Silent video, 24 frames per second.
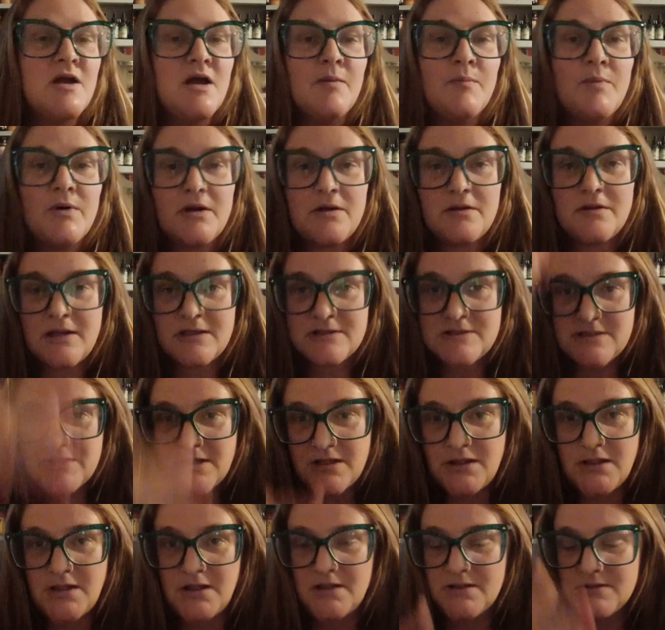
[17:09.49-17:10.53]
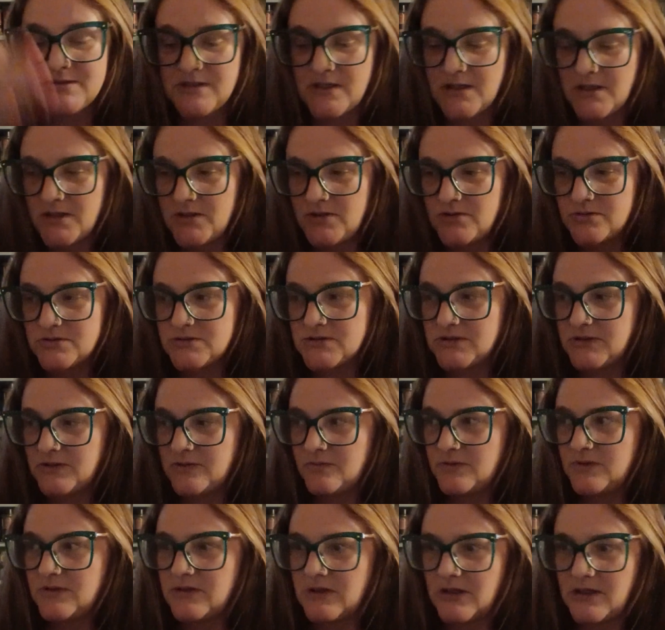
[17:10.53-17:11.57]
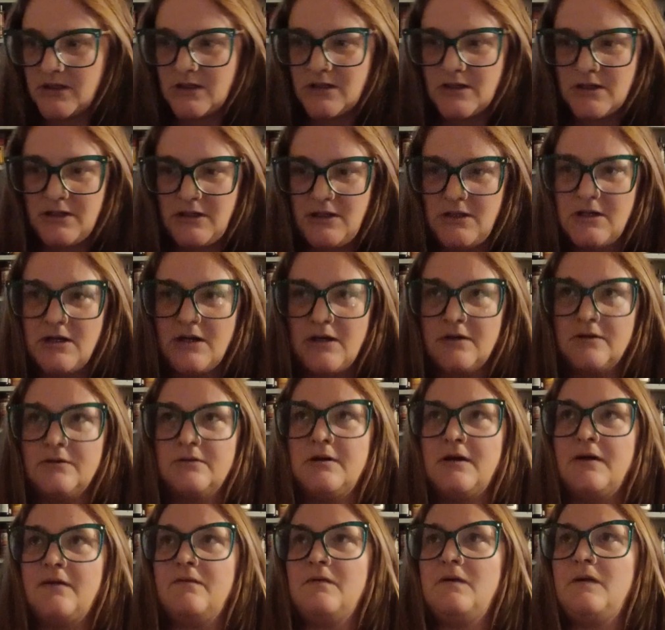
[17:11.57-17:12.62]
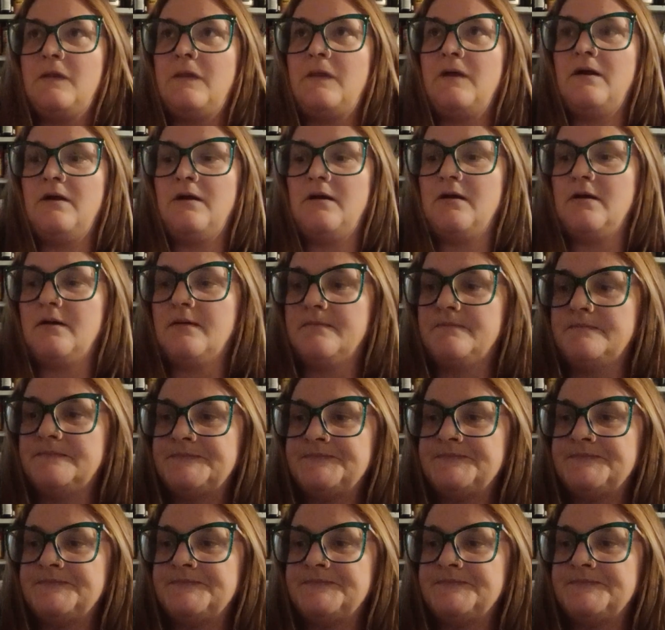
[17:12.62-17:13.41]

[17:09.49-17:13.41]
But that's the thing, is that I usually would, like, clean out everything,